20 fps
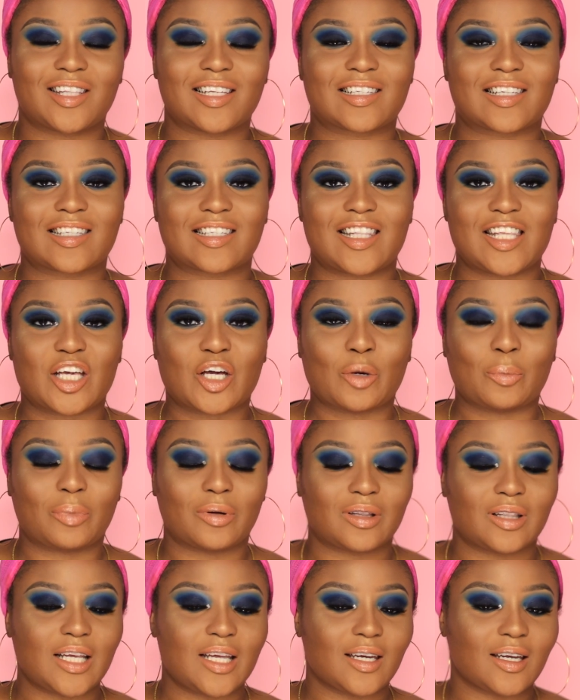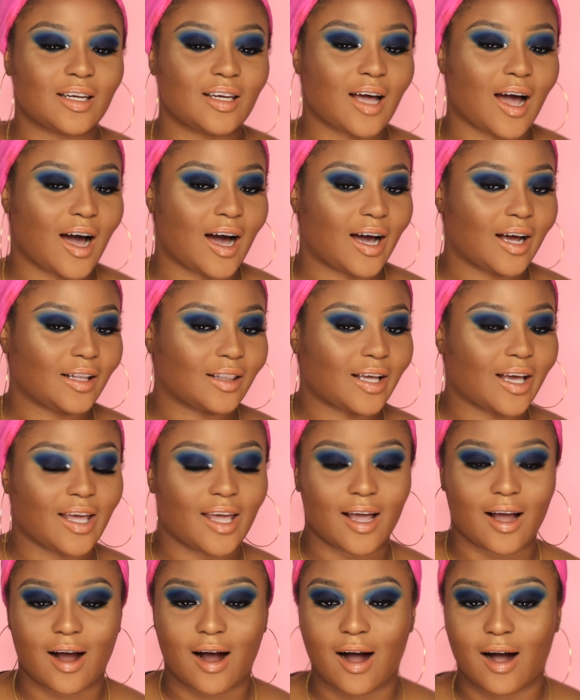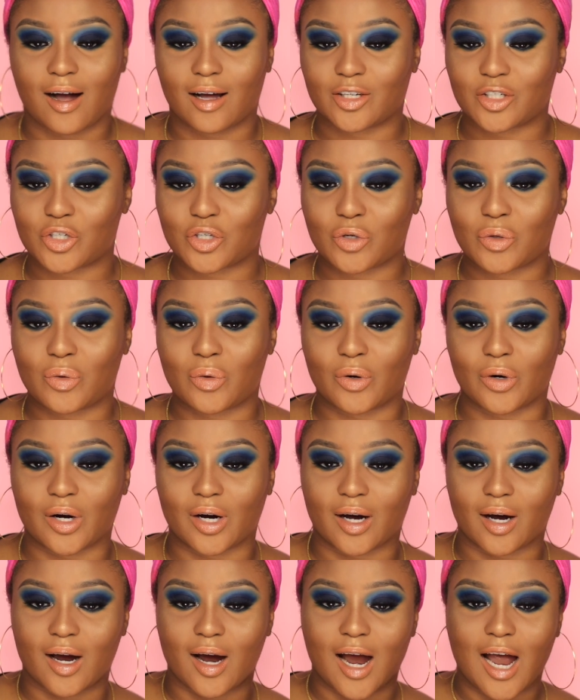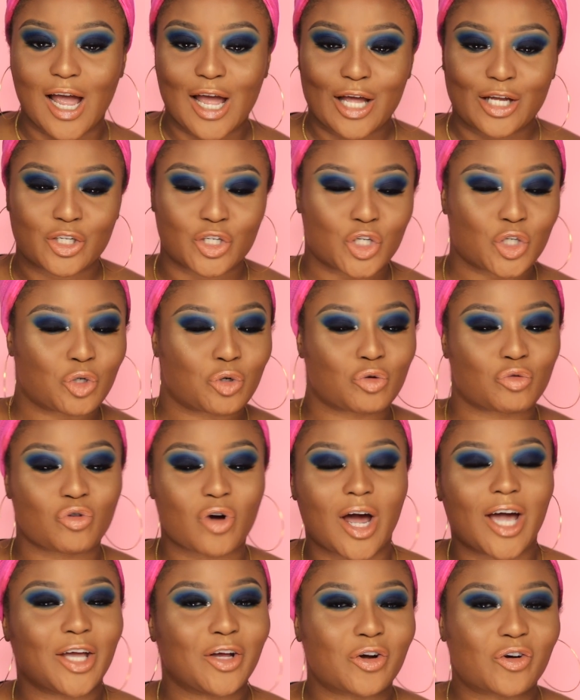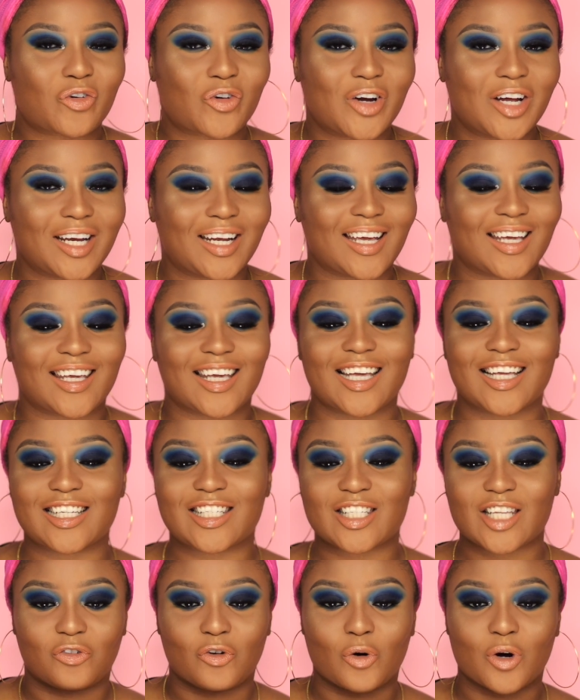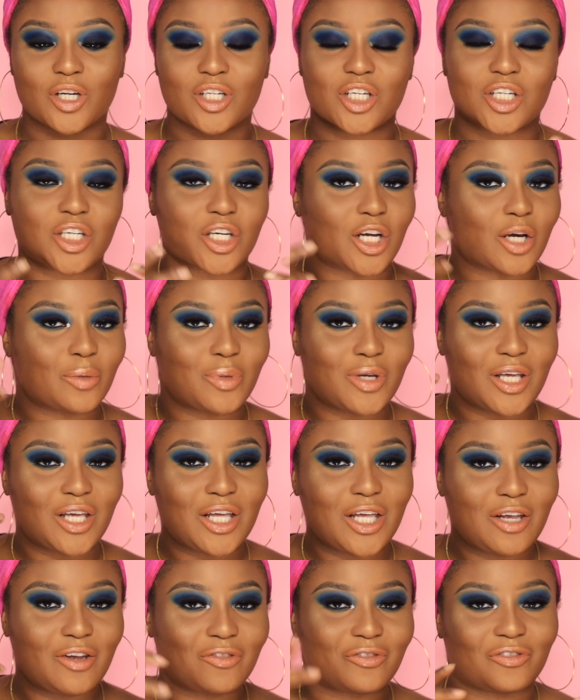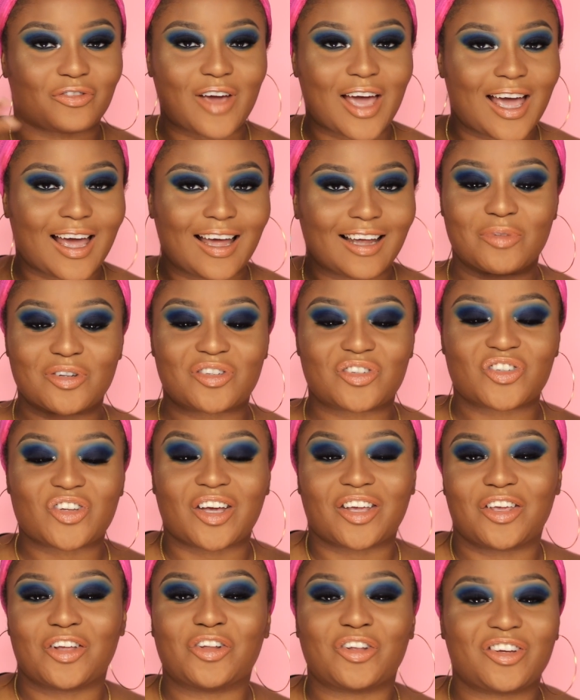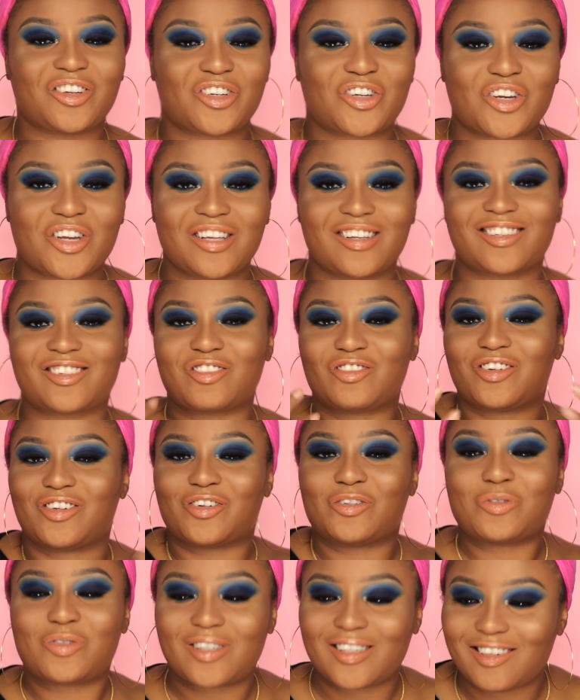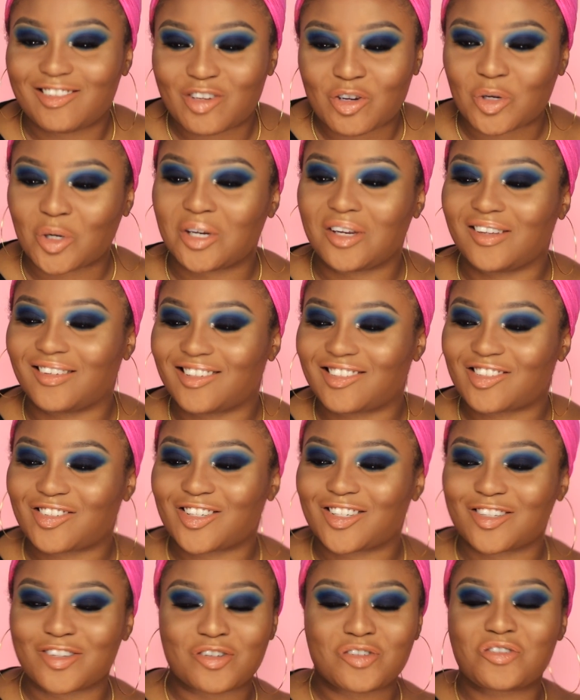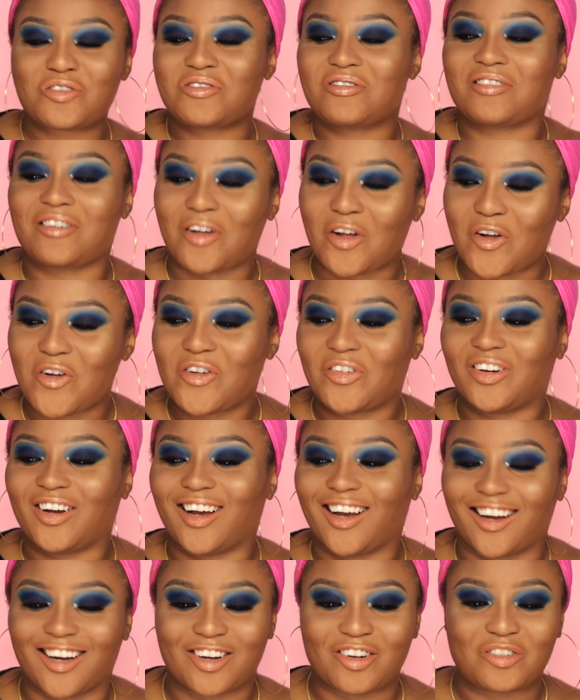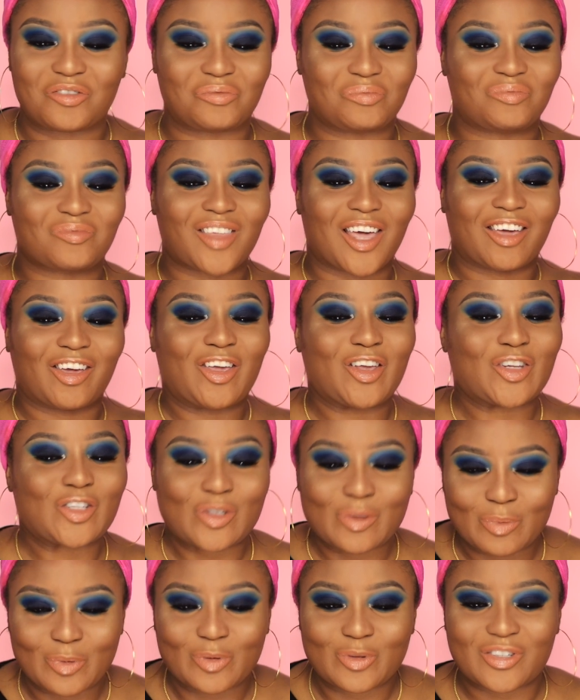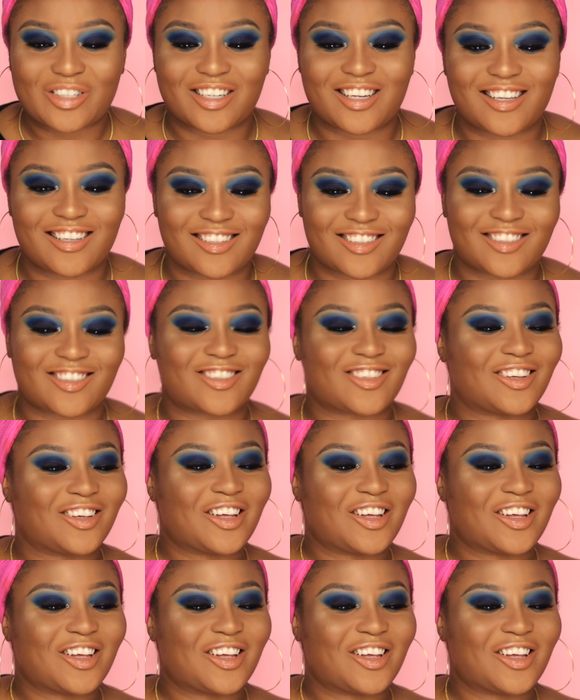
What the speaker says: This is the completed highlight and contour trial run, I guess, for chubby, fat, succulent cheeks, juicy cheeks, you know, kissable cheeks.